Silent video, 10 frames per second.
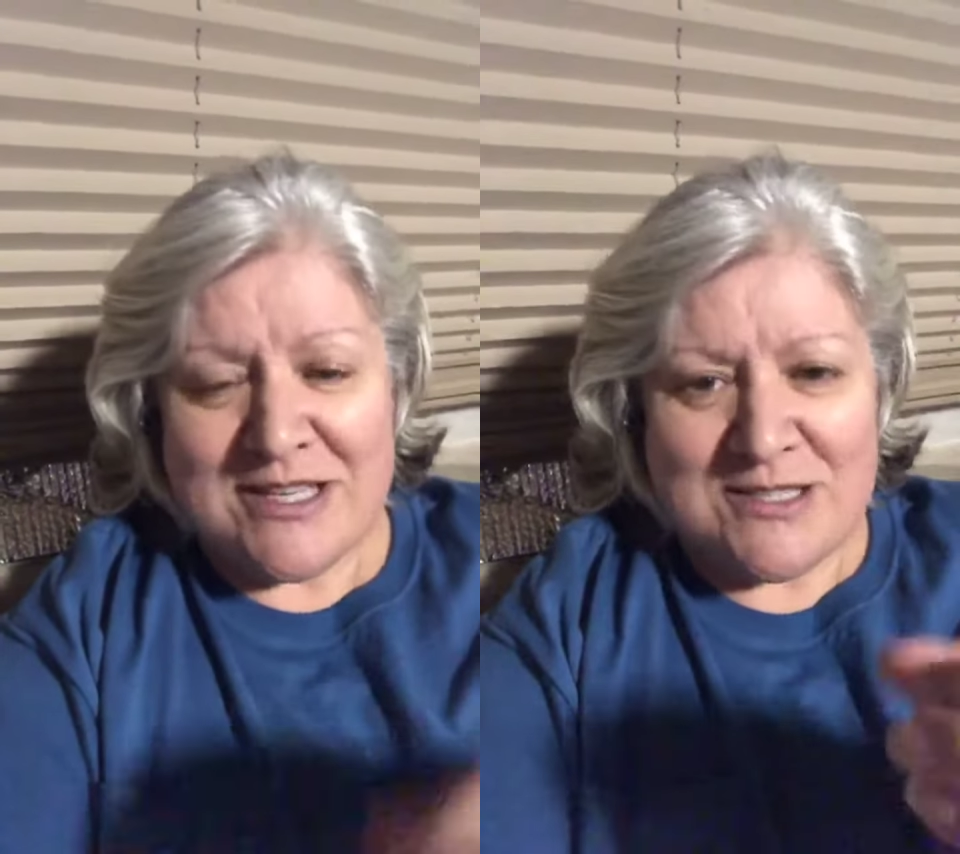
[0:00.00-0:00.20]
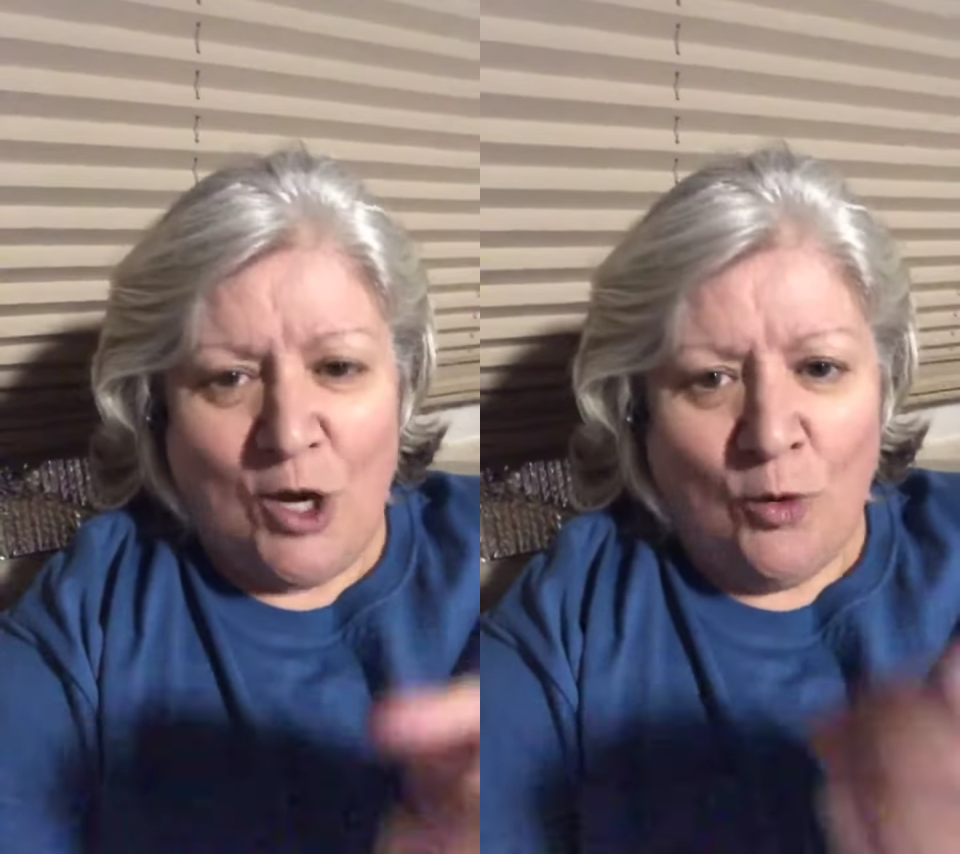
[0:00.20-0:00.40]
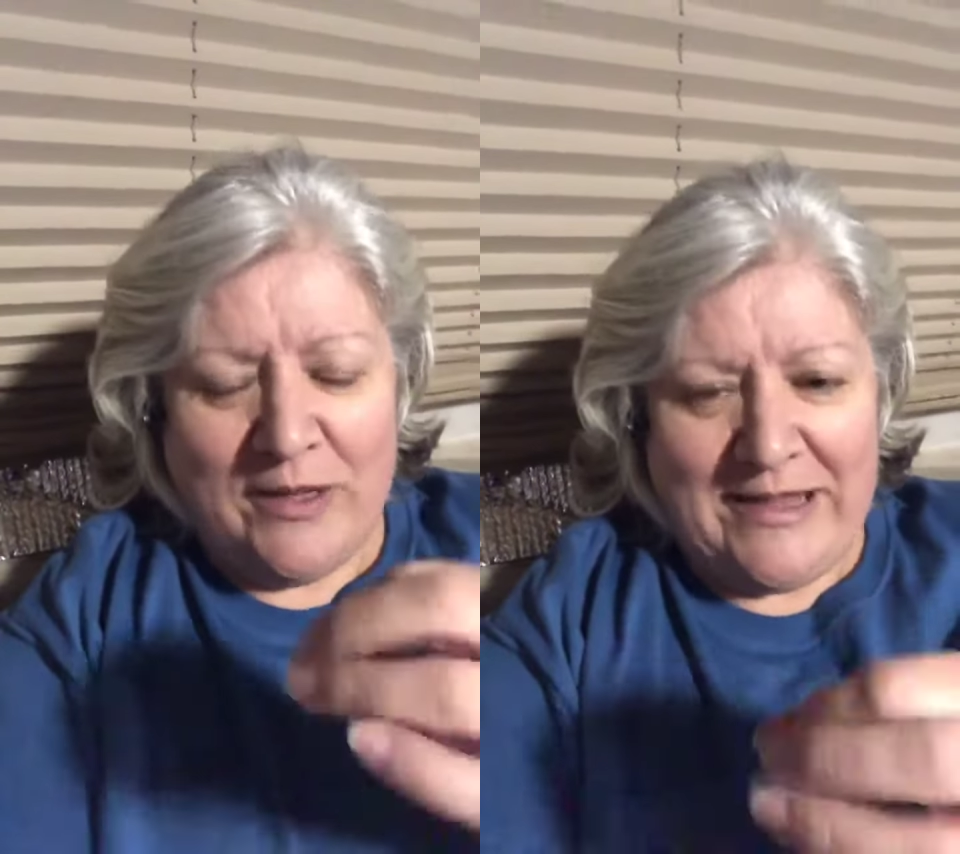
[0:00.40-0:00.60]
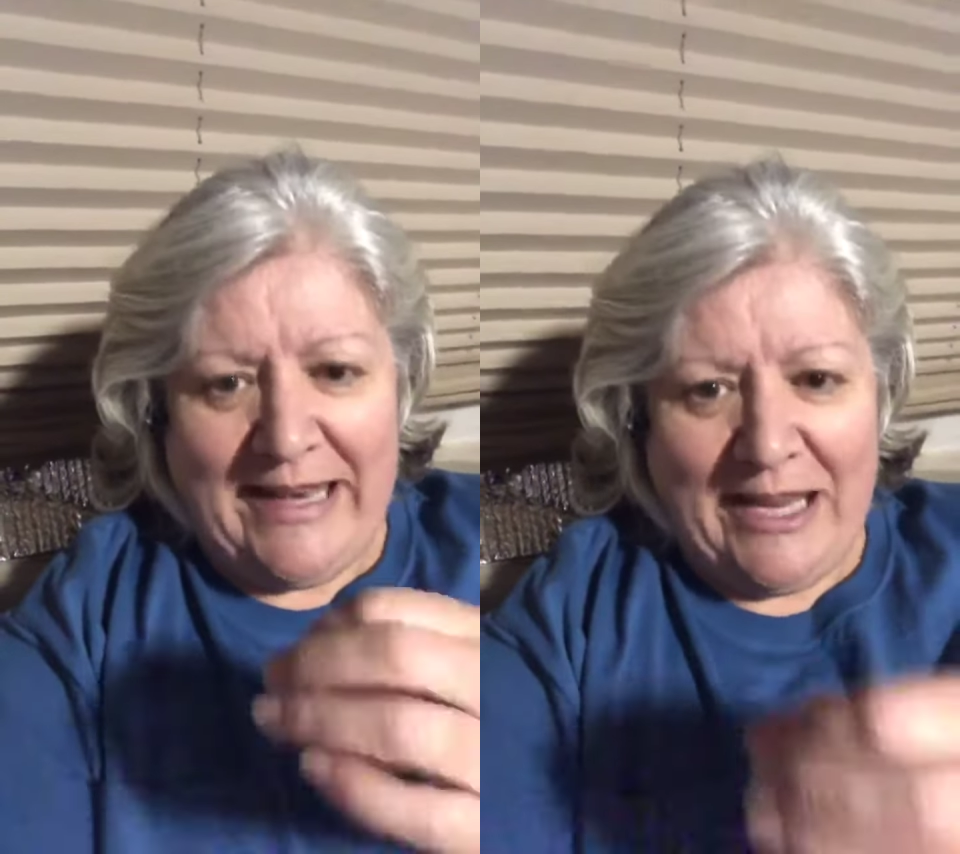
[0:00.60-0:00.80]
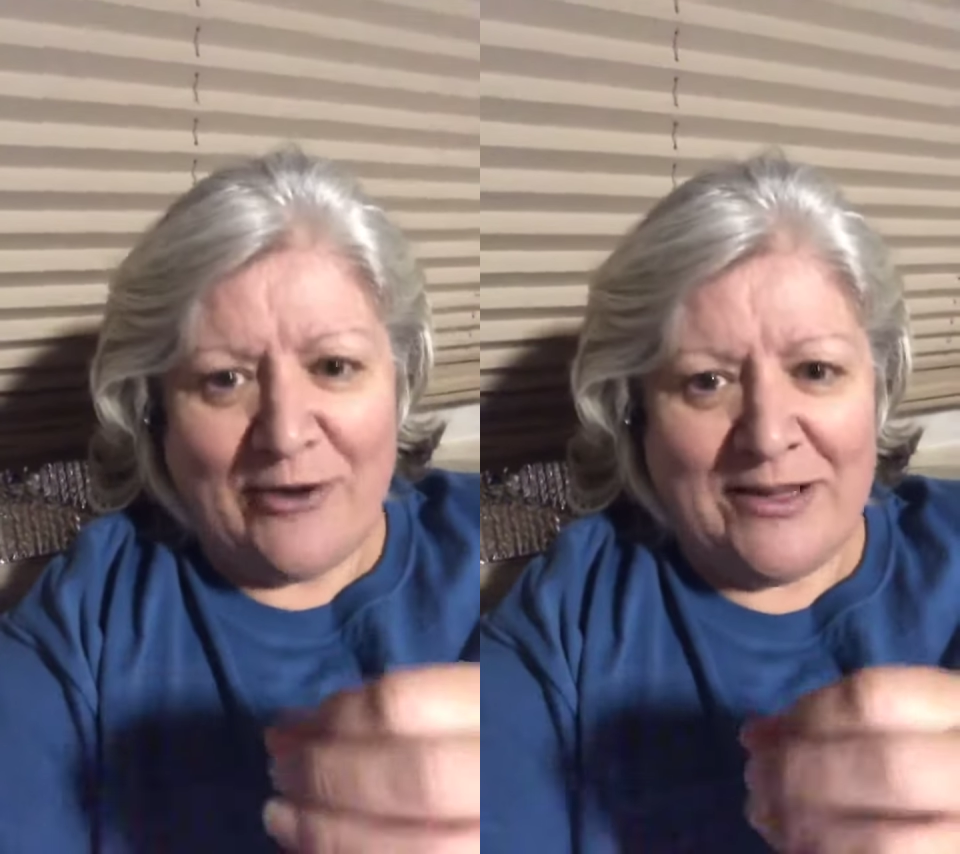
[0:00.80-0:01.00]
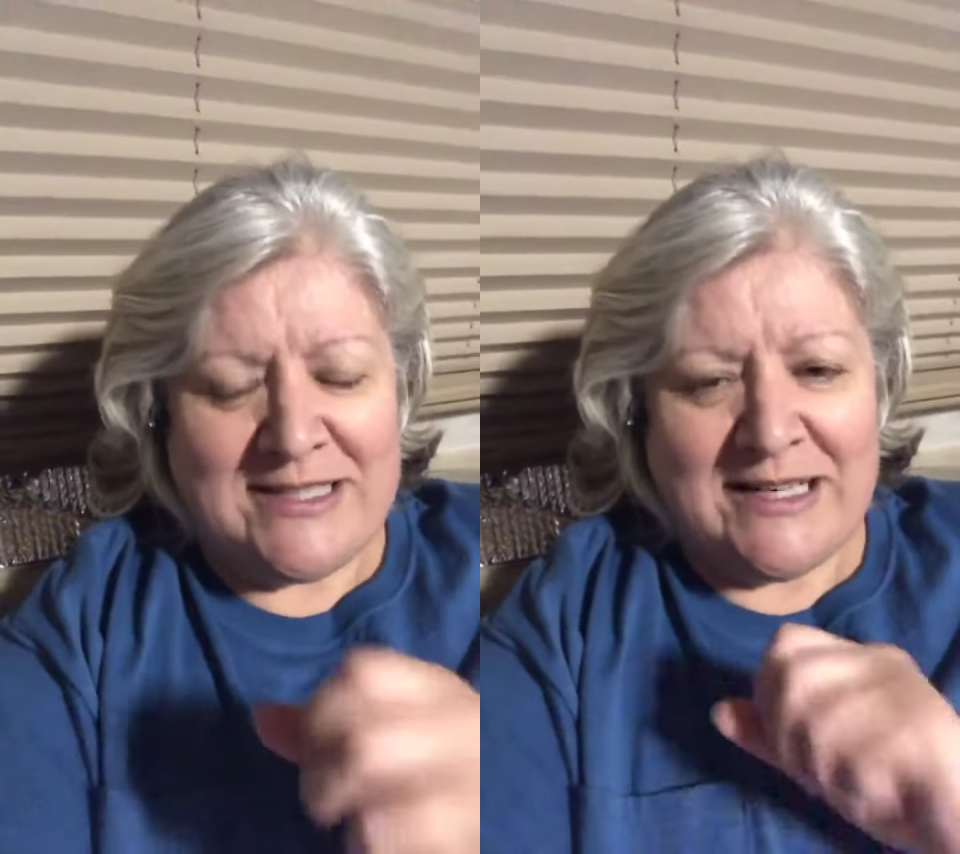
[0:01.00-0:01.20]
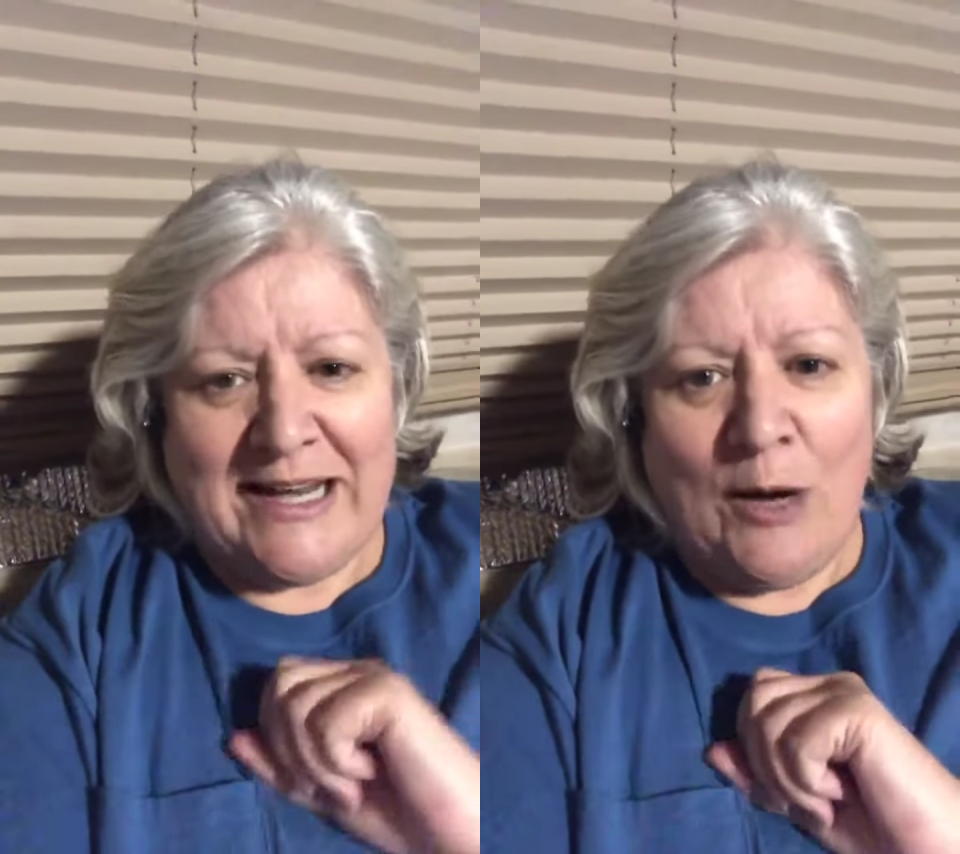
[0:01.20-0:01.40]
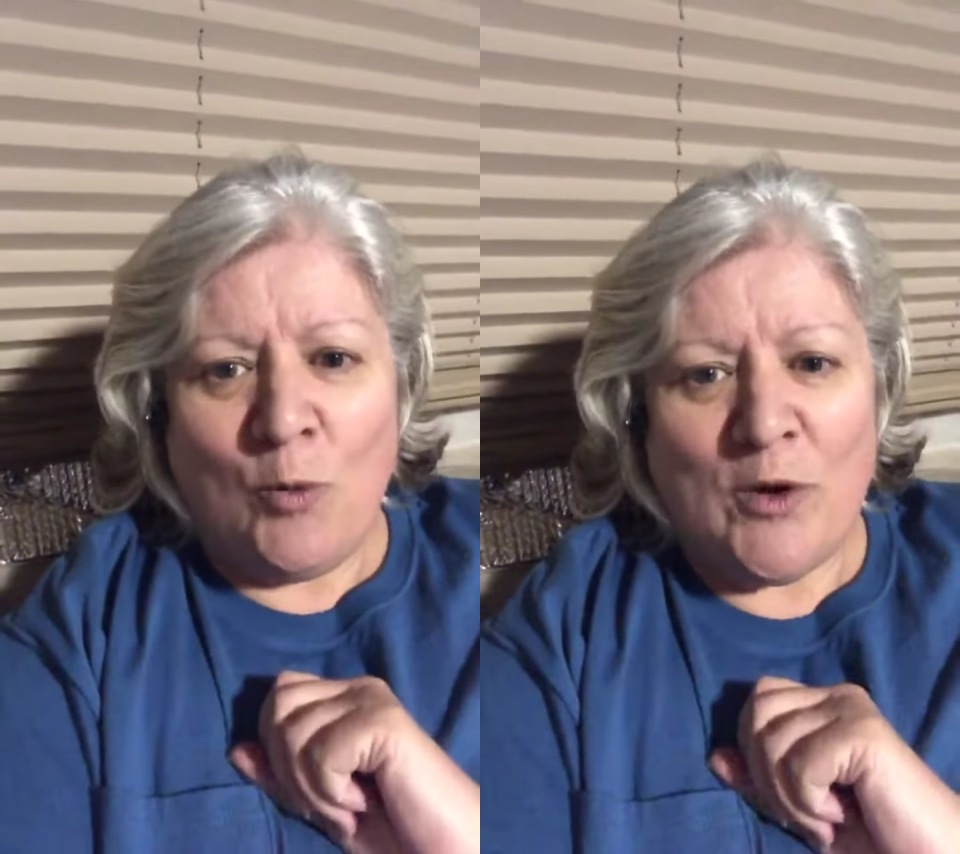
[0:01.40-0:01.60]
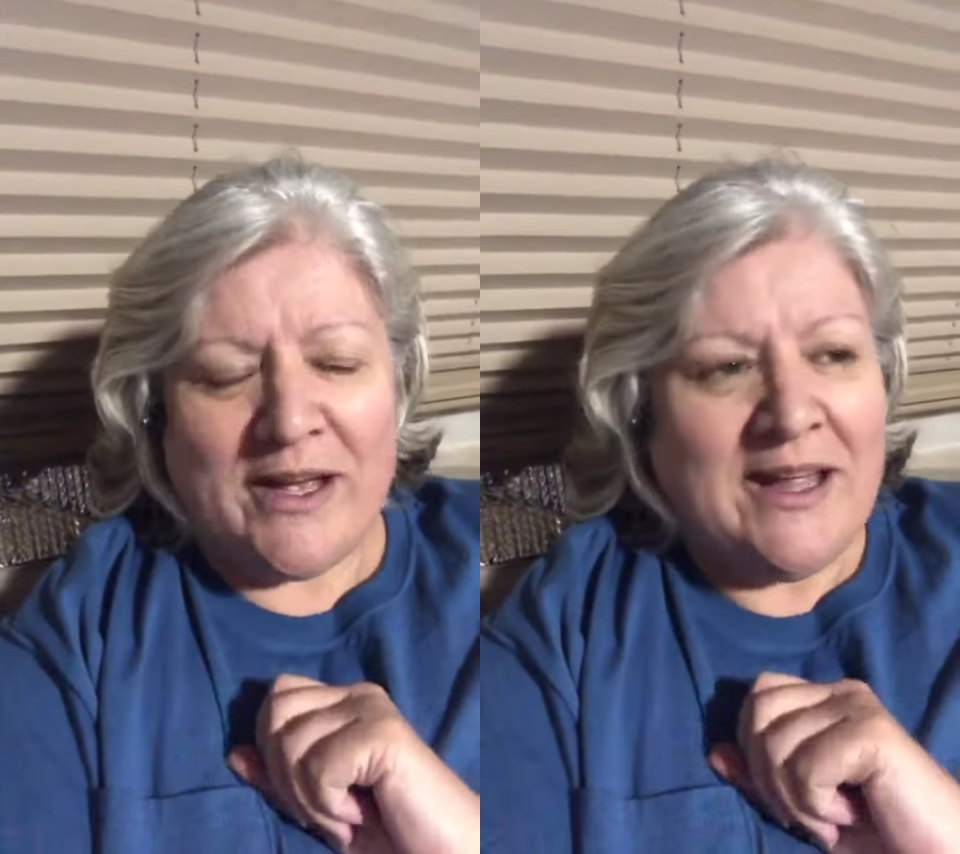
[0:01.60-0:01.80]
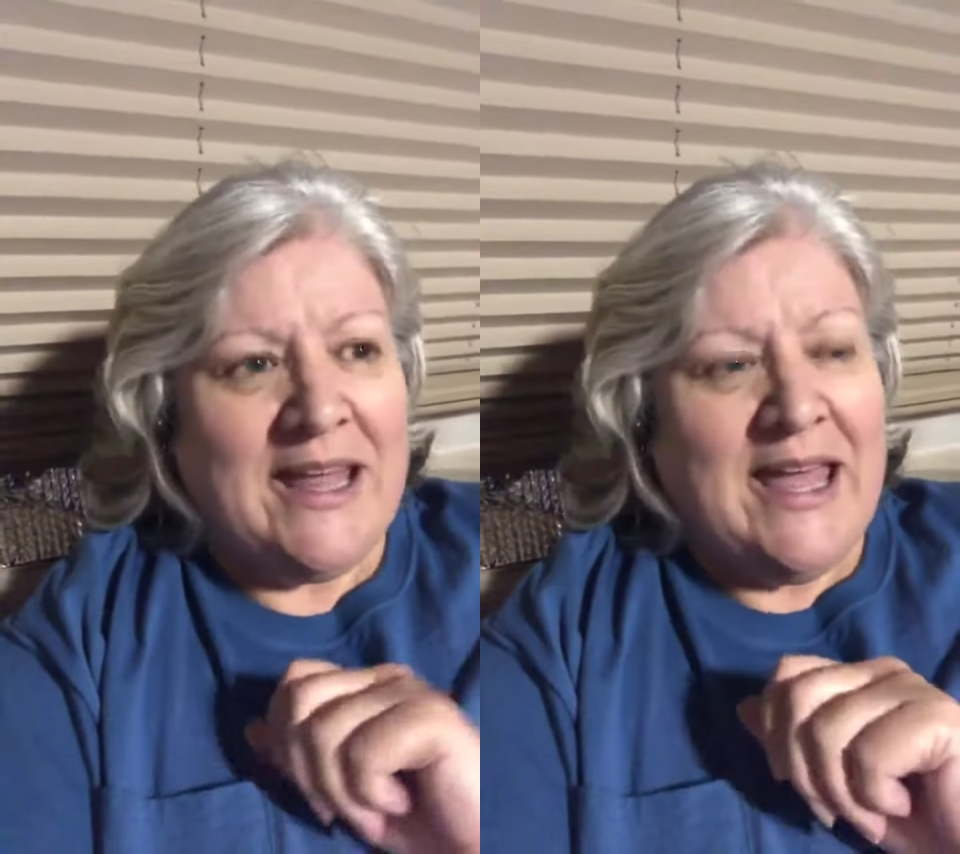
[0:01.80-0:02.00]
There's a hole in that area to let out water.